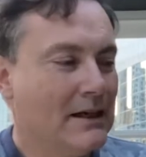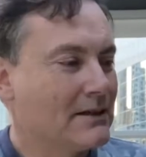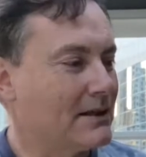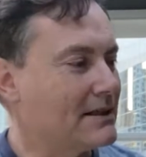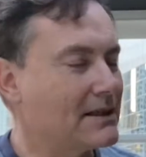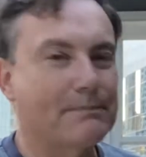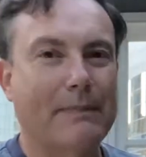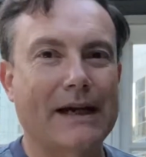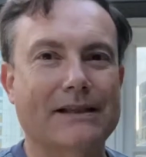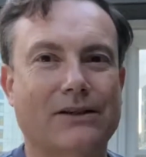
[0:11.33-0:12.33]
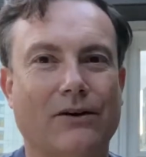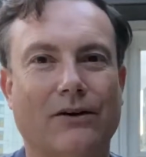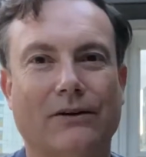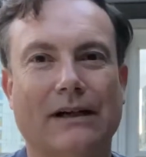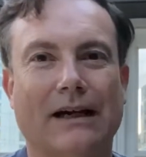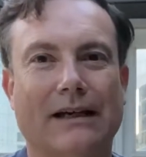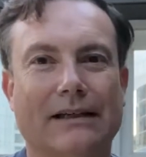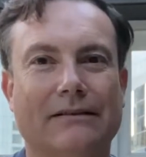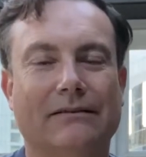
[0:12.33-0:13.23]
So this is based on a